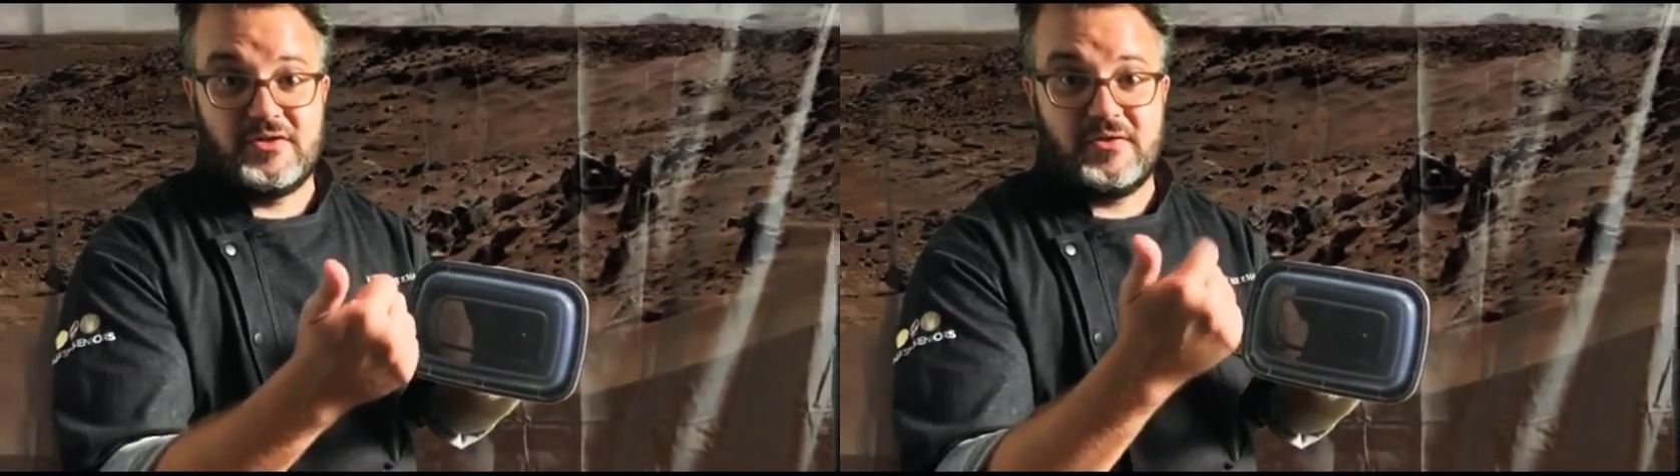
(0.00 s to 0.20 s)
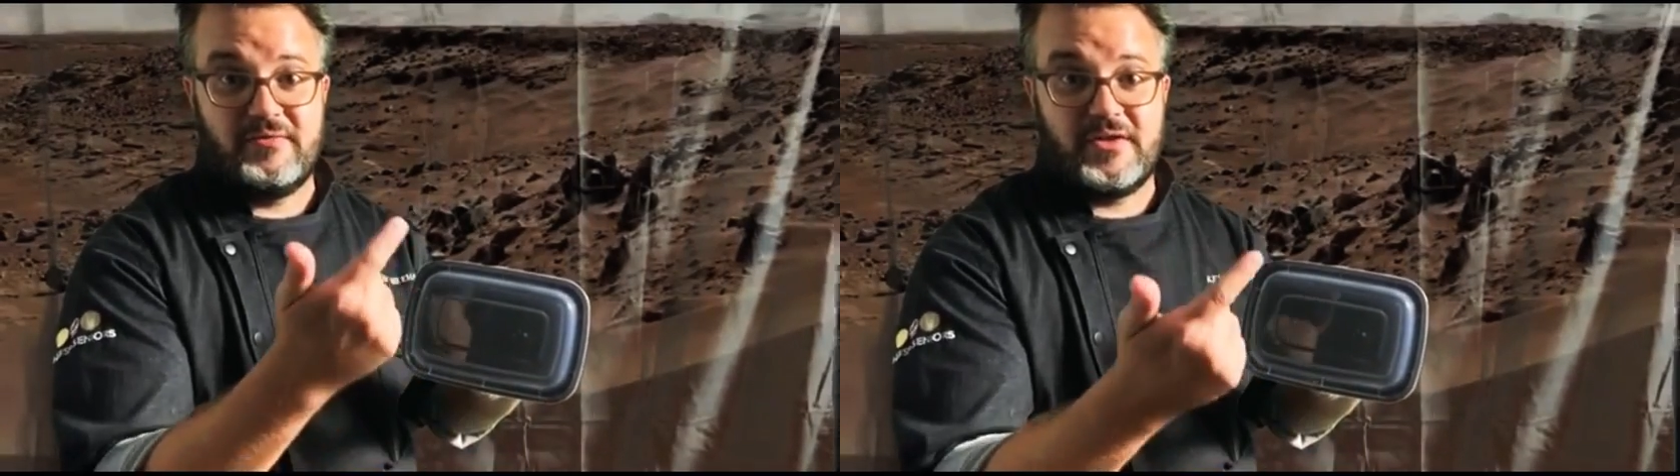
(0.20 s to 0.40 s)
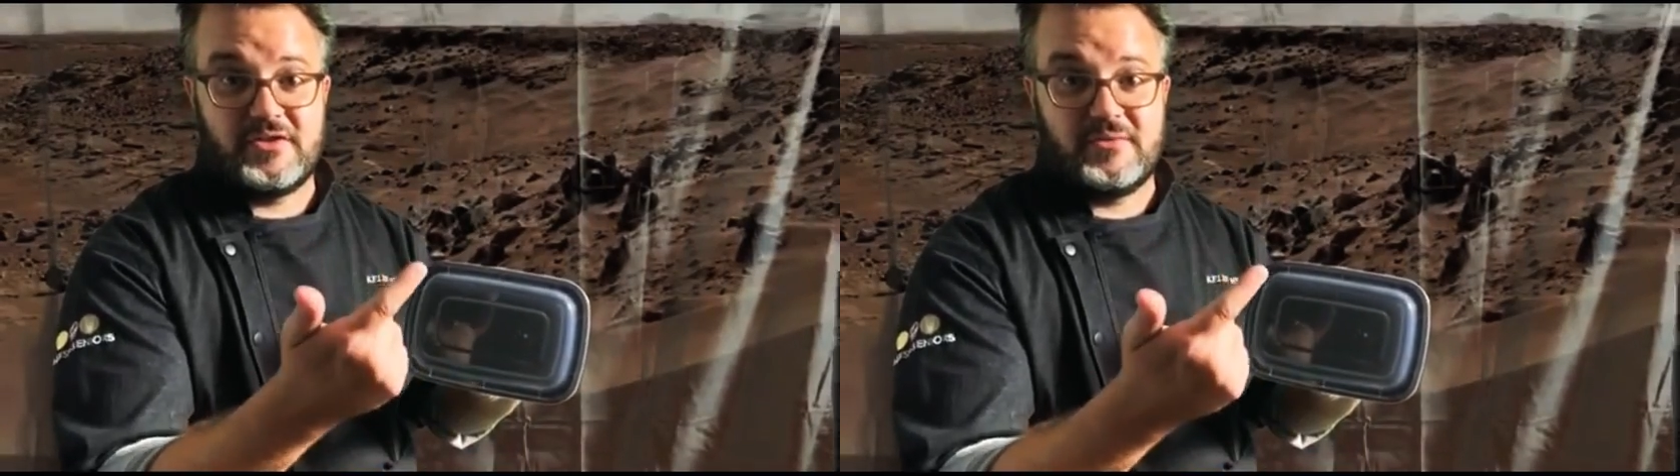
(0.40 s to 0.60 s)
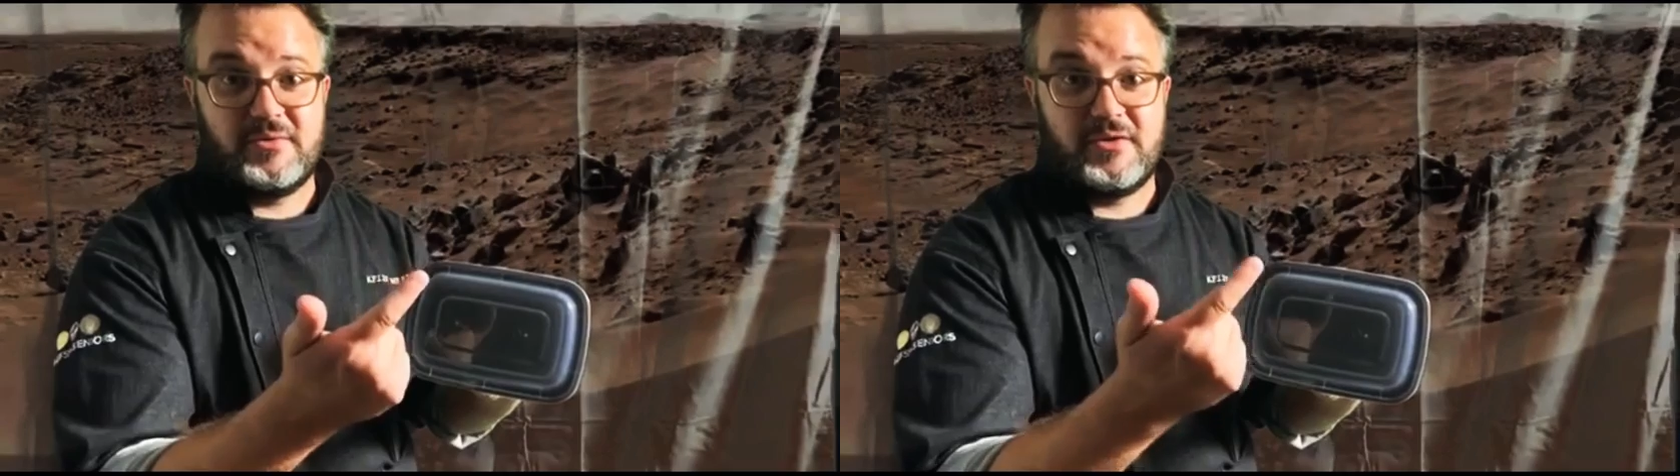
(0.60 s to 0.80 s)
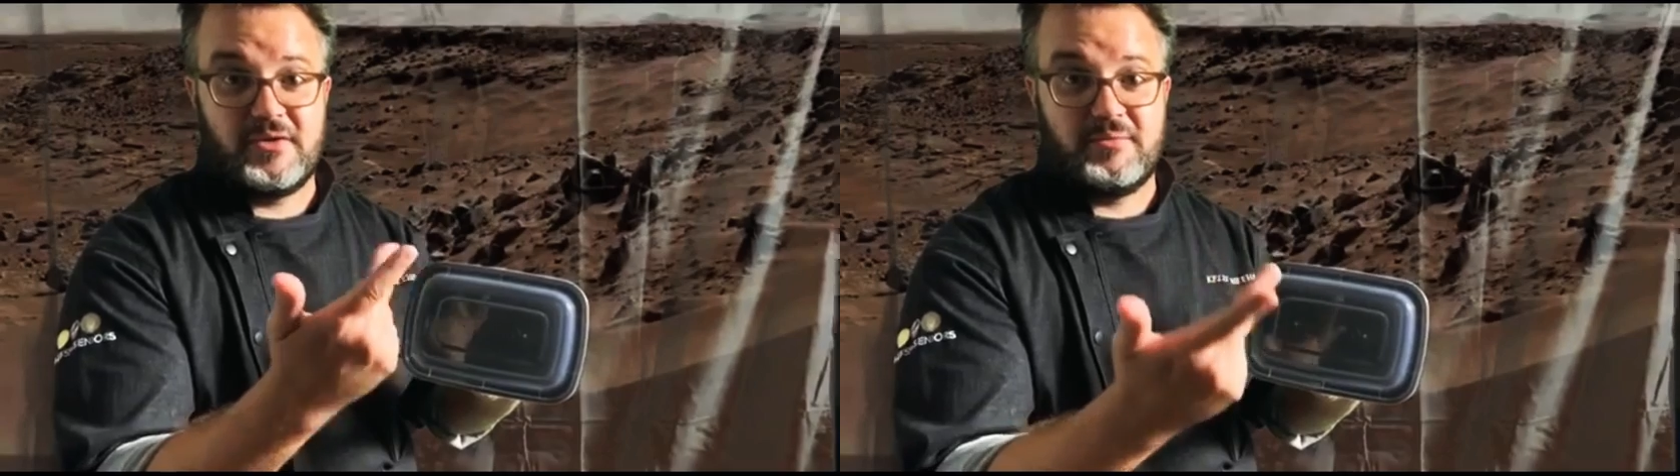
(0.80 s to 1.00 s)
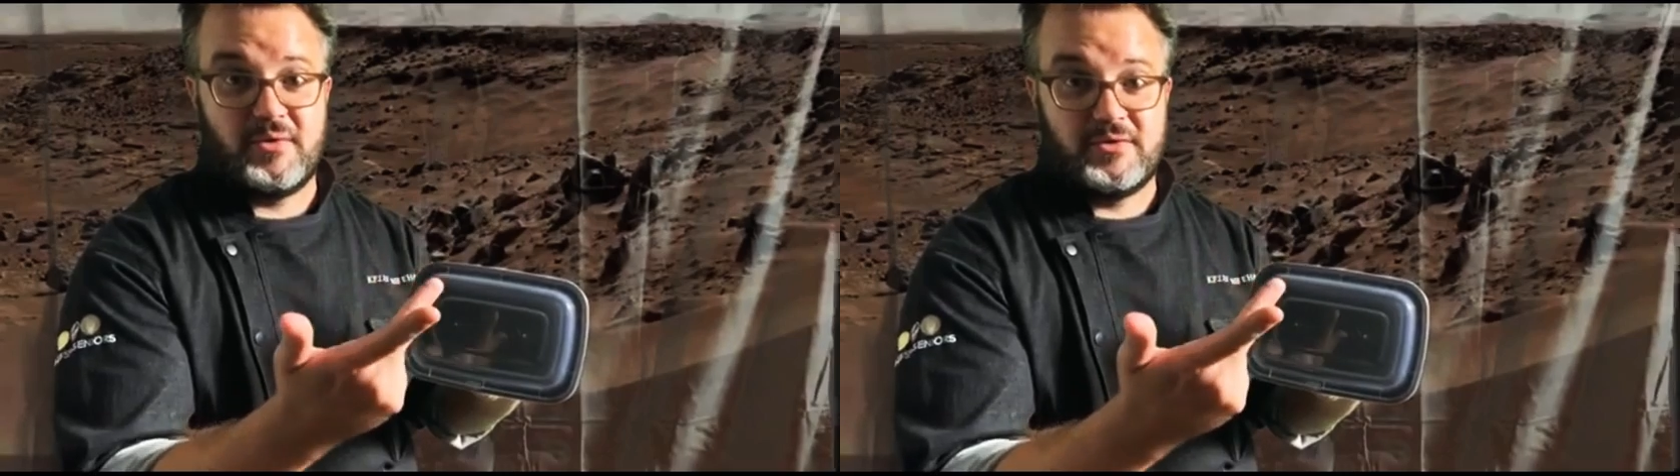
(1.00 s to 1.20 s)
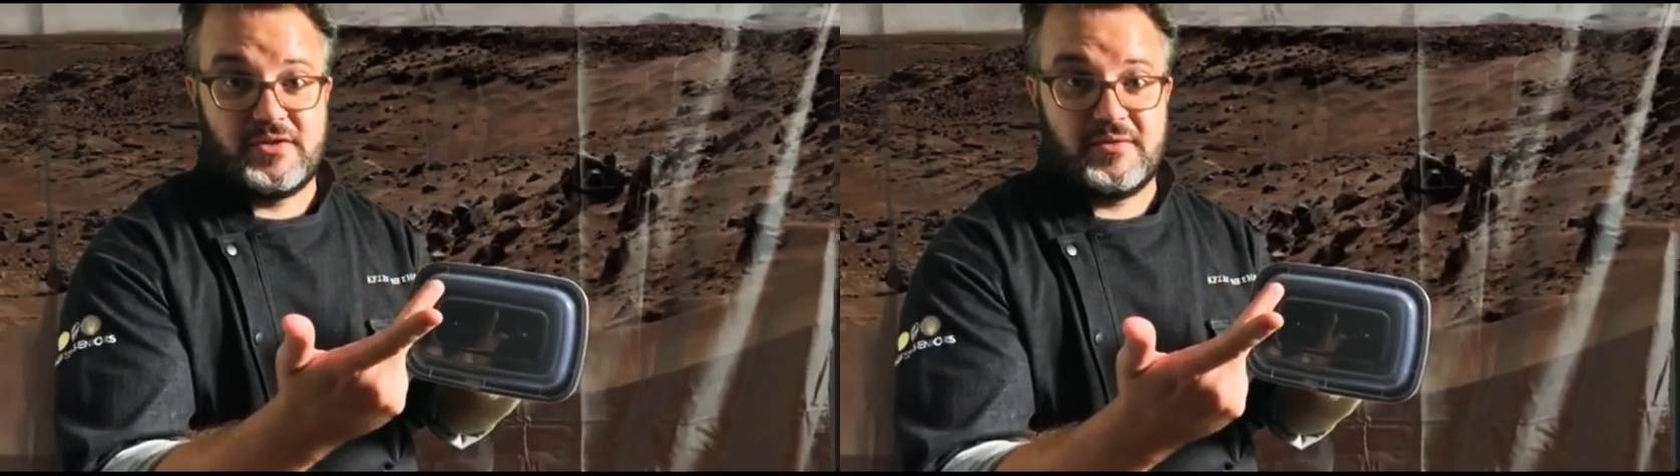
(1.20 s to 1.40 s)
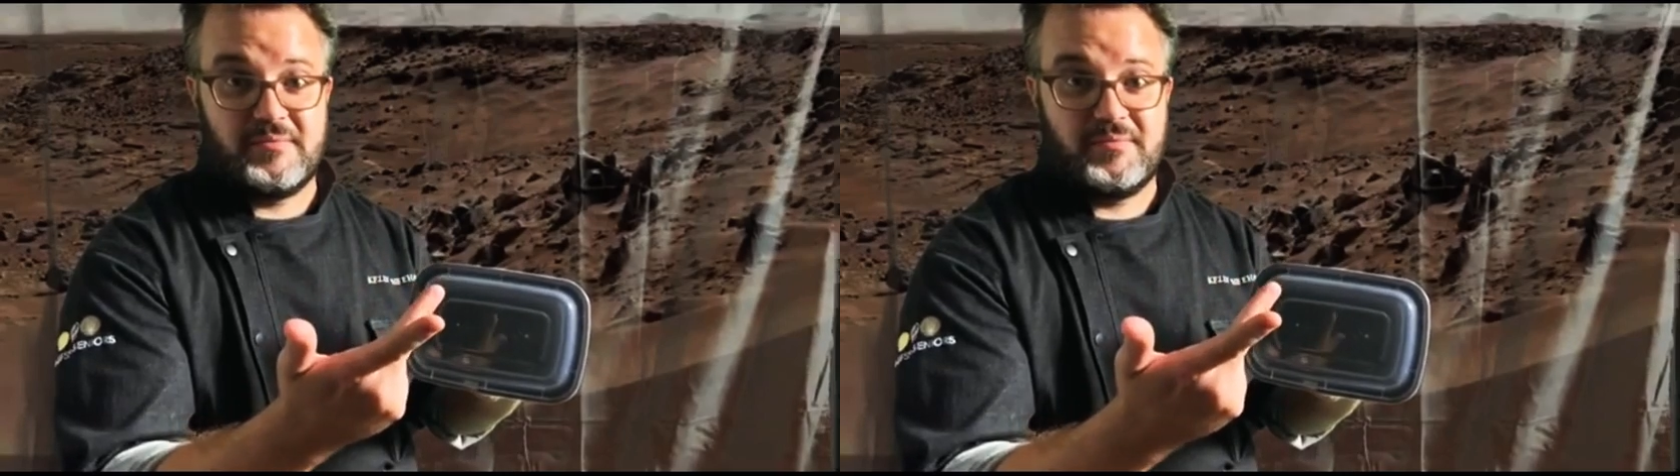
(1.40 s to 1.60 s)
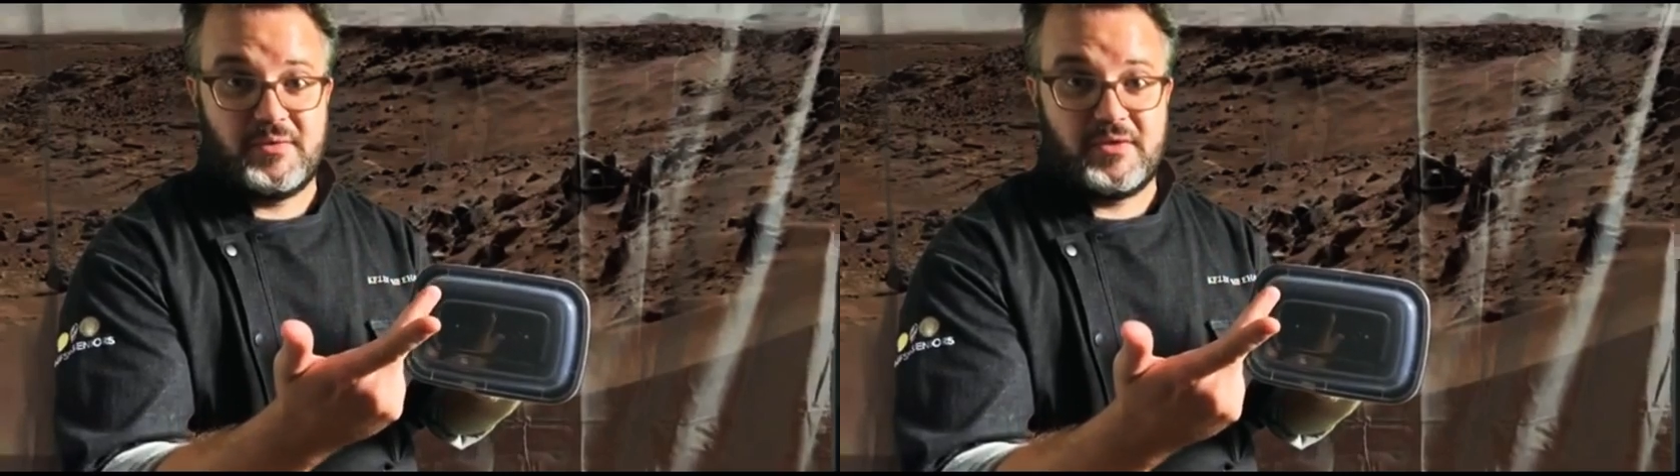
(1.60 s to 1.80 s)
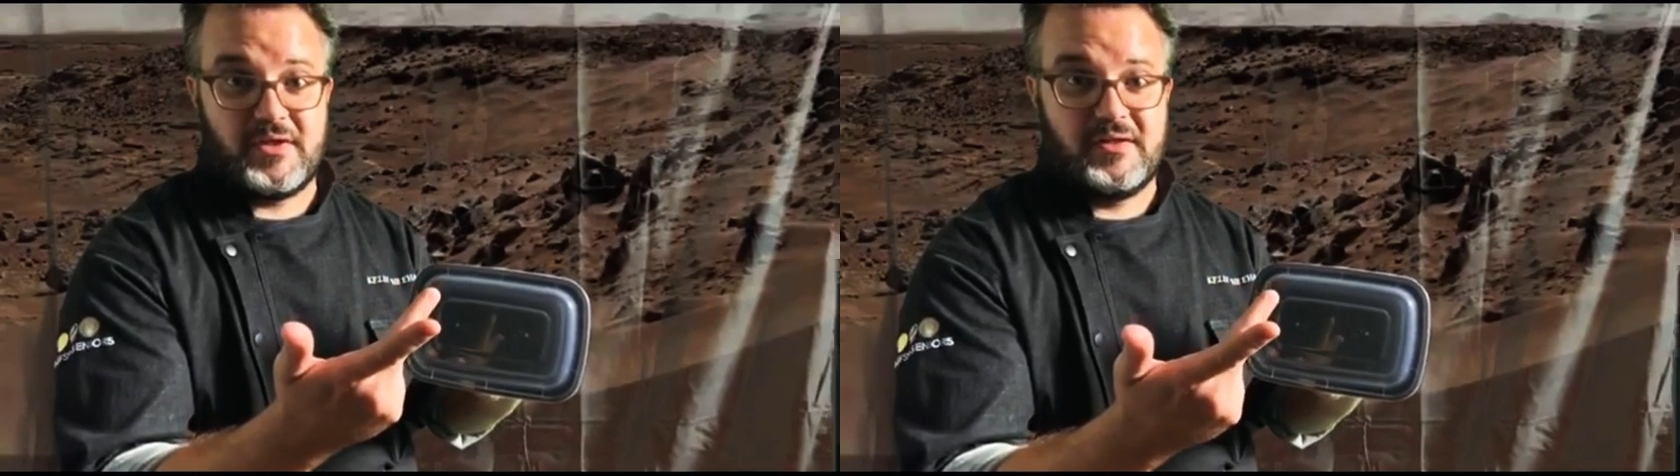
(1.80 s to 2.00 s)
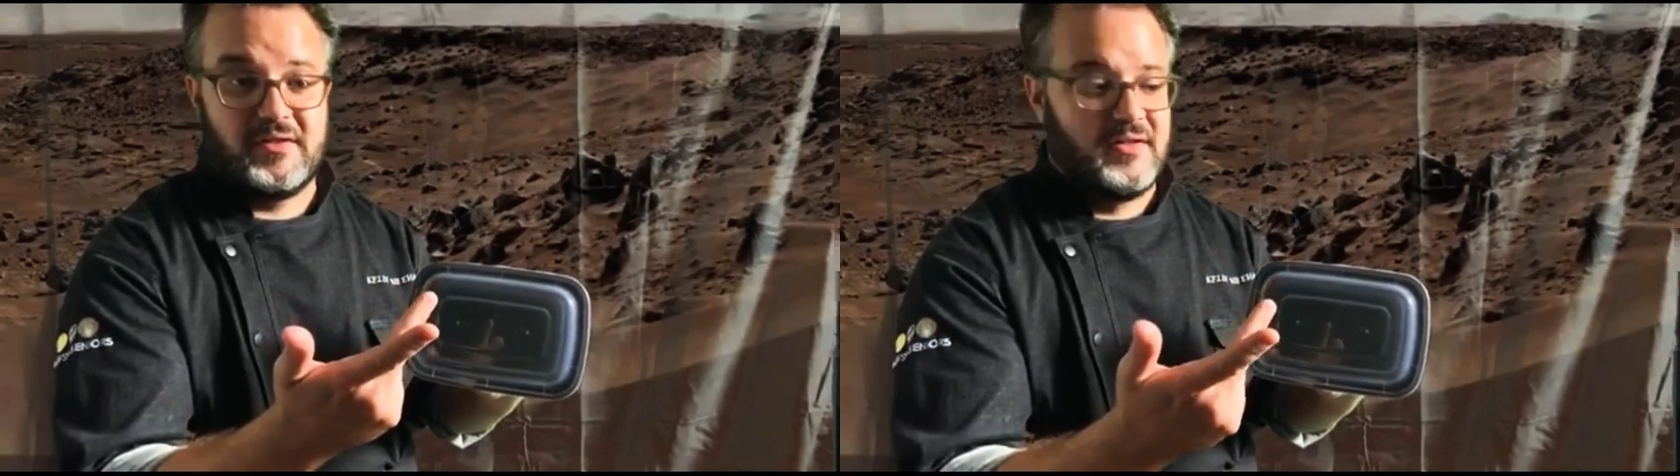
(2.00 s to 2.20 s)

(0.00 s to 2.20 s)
a vegetable, and a protein. Okay.